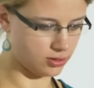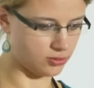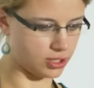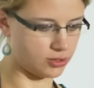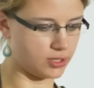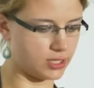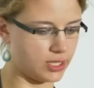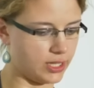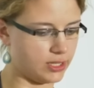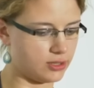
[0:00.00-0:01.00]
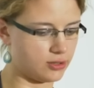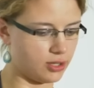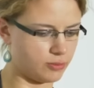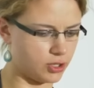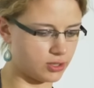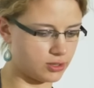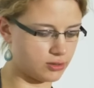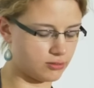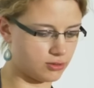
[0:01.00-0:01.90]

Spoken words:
do a translate. So I'm not